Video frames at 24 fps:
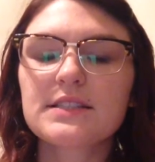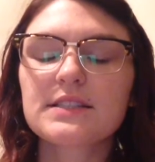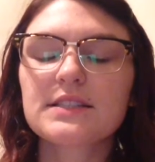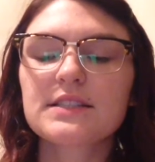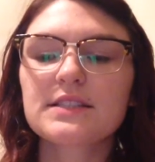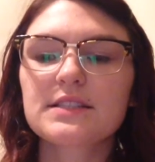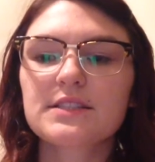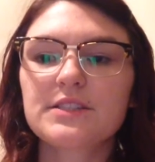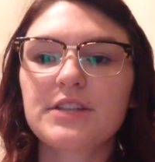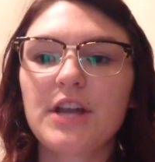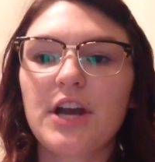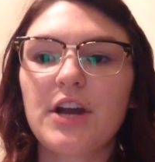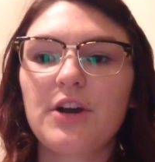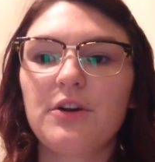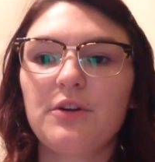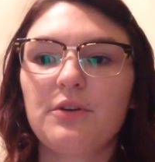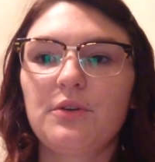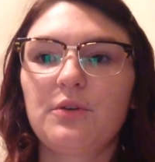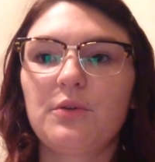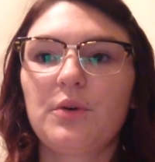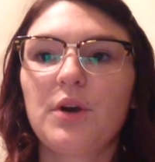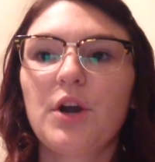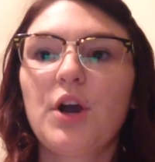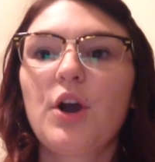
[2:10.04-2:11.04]

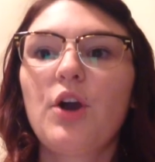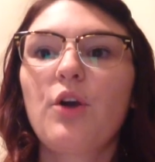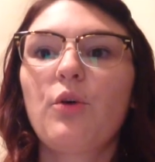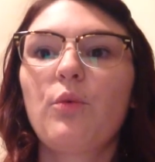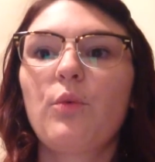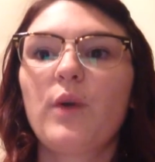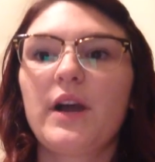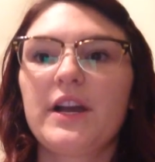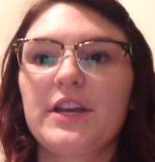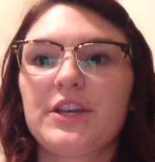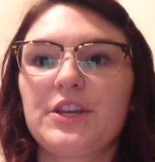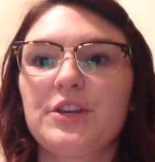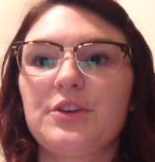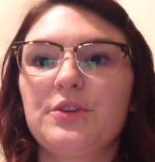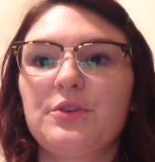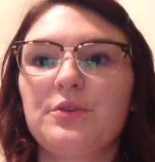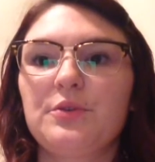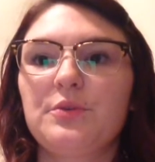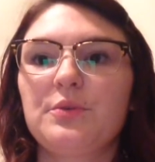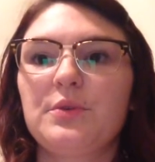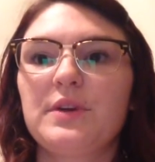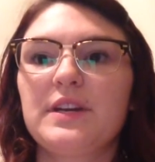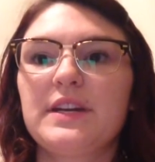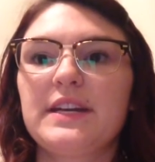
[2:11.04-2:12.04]
know what
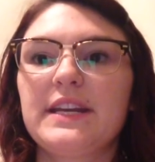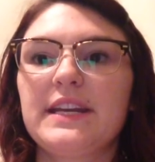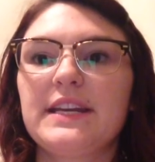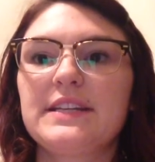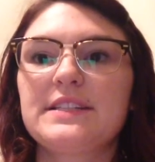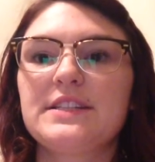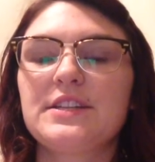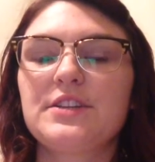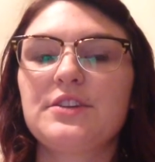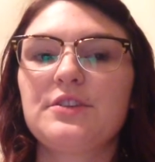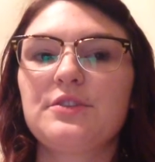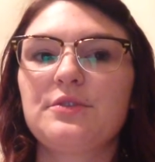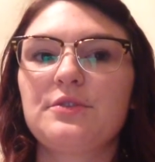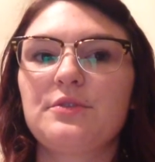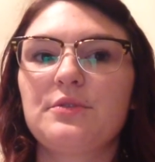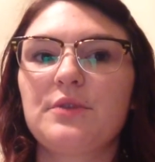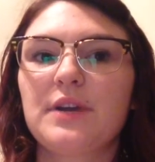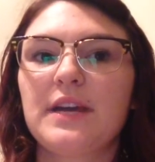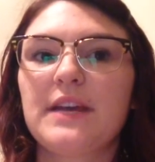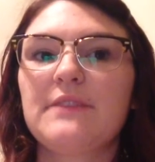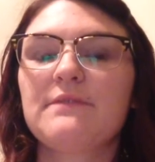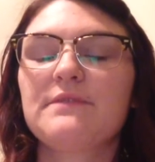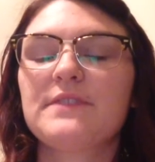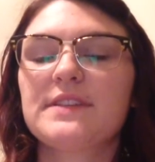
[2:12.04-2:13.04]
you need to
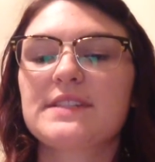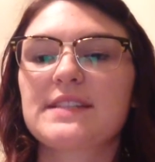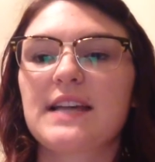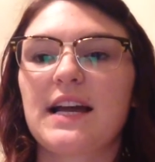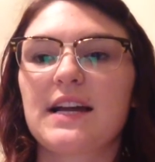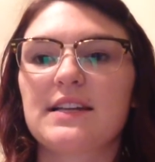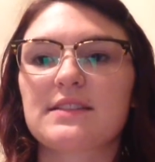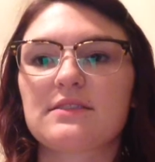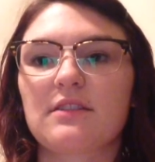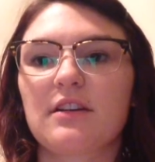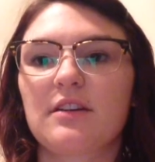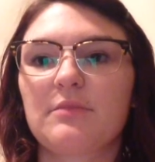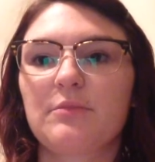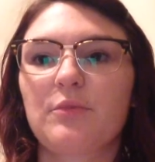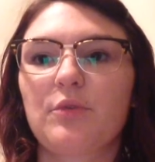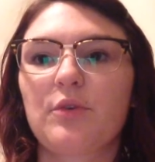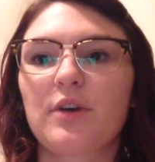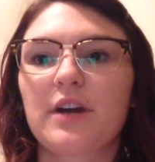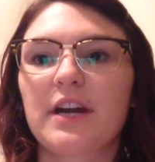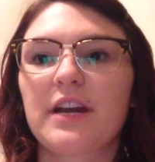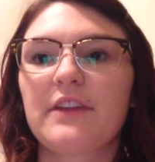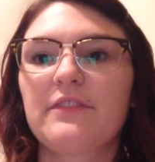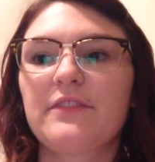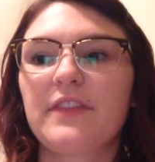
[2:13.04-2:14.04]
emphasize on
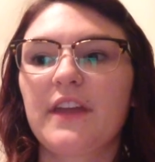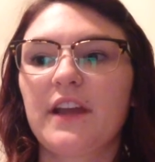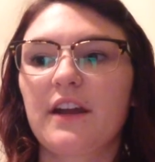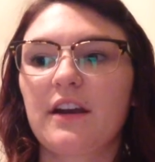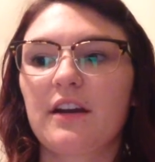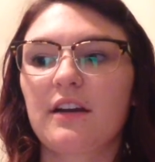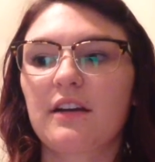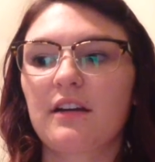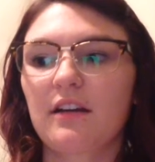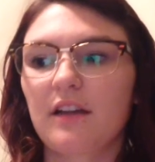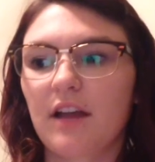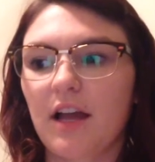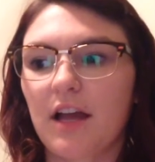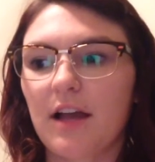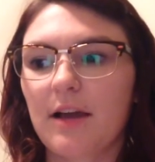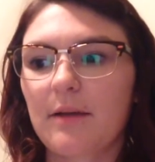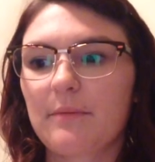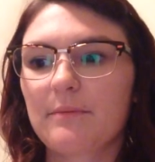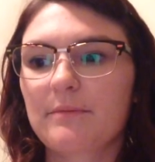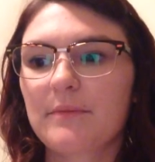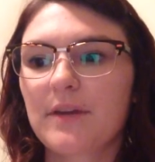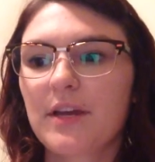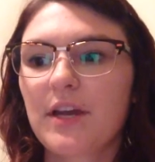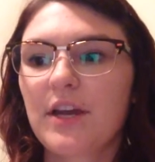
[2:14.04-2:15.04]
more if they're
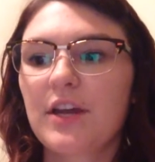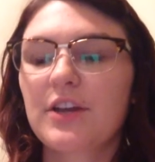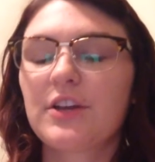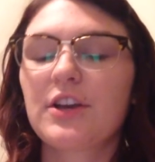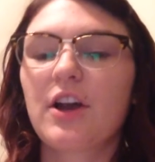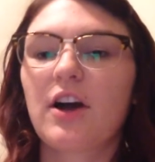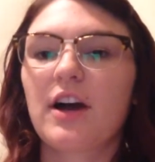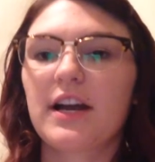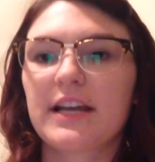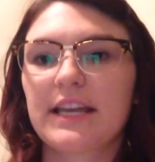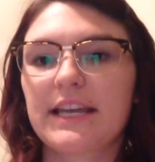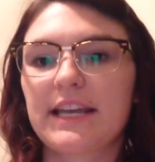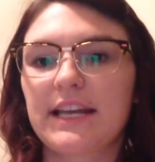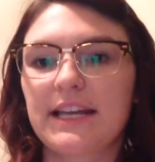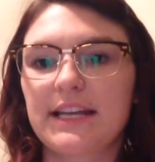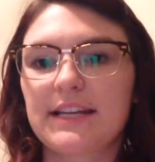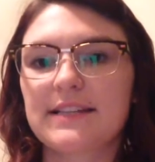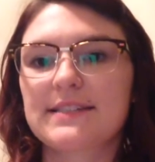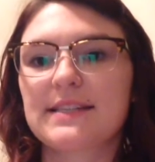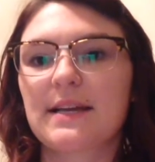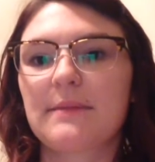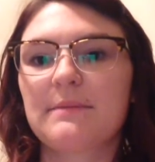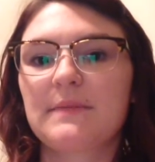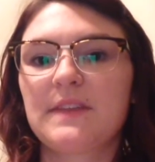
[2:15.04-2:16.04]
not getting
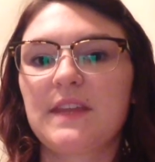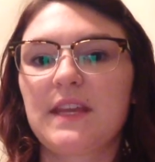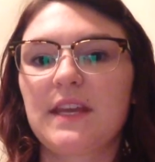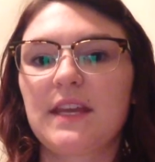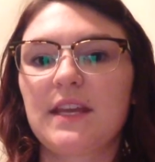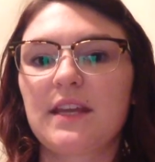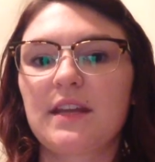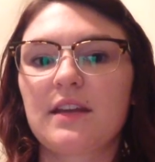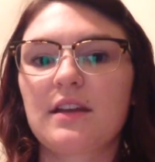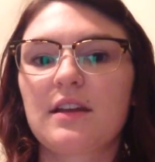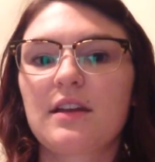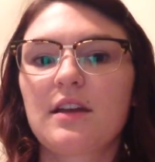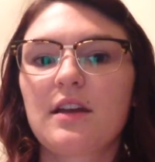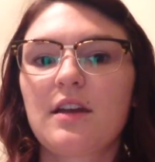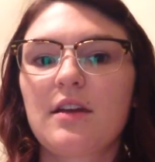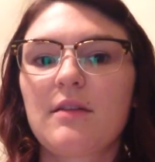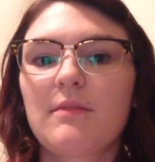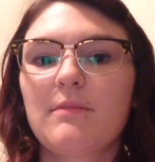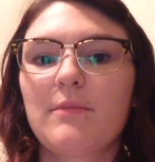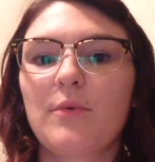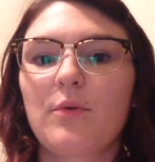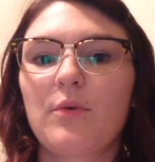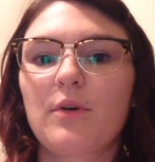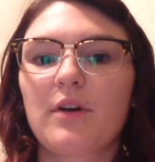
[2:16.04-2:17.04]
something
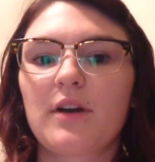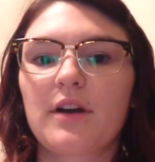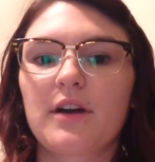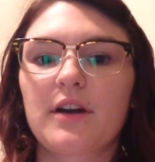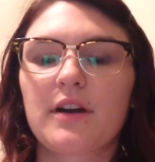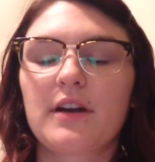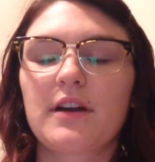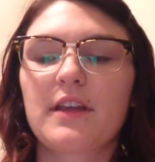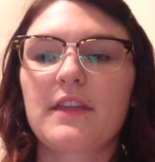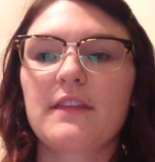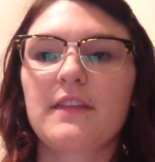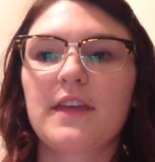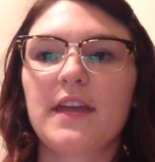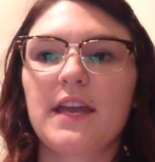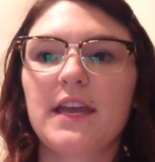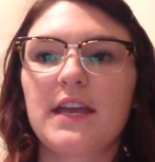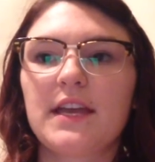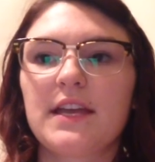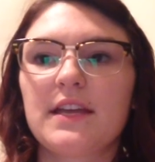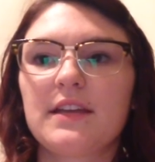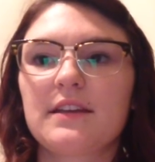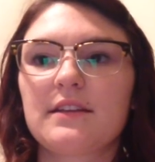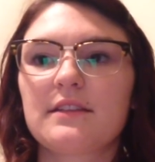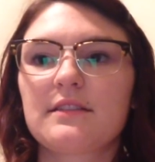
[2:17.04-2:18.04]
more
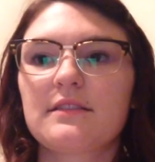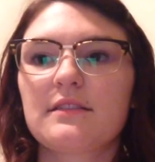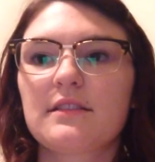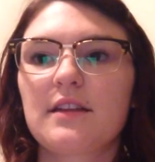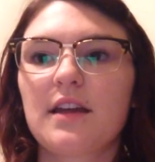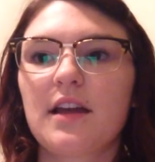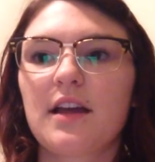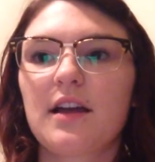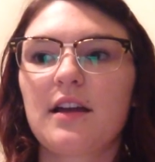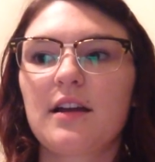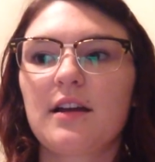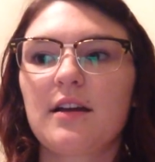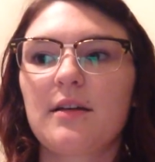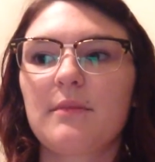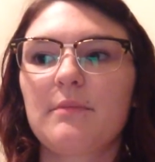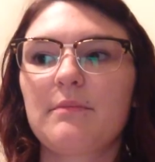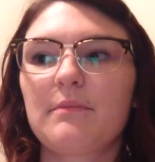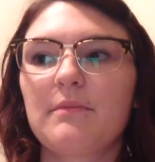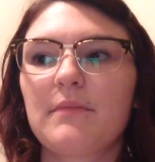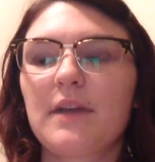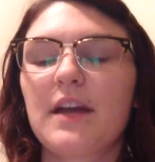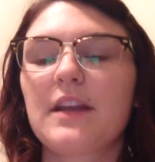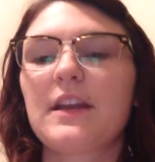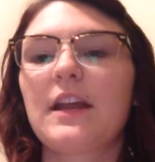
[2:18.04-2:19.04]
than
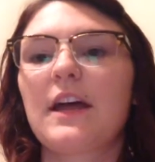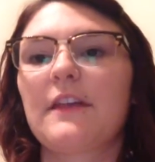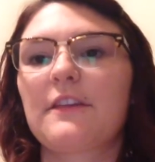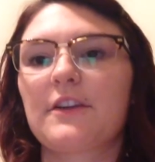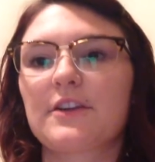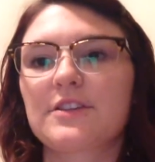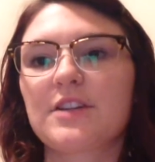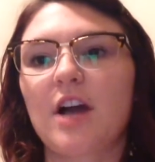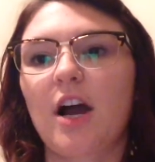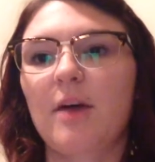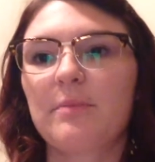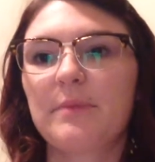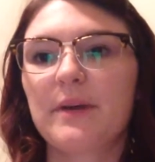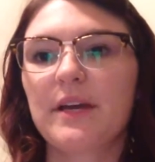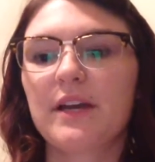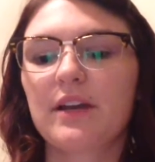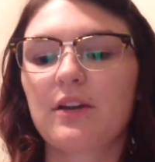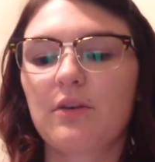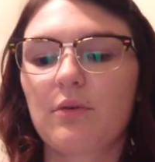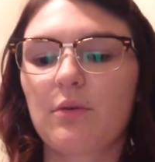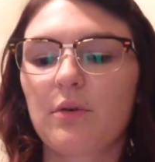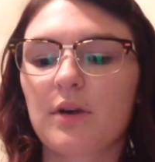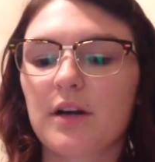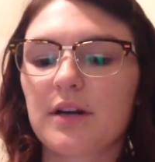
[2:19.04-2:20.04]
another topic.
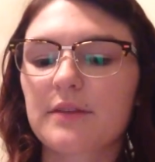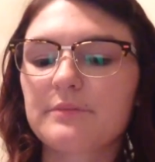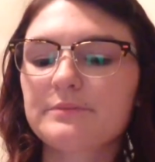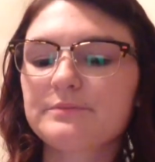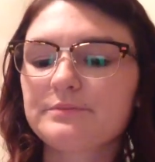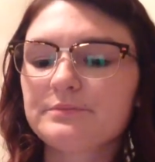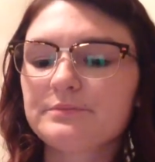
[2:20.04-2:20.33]
Or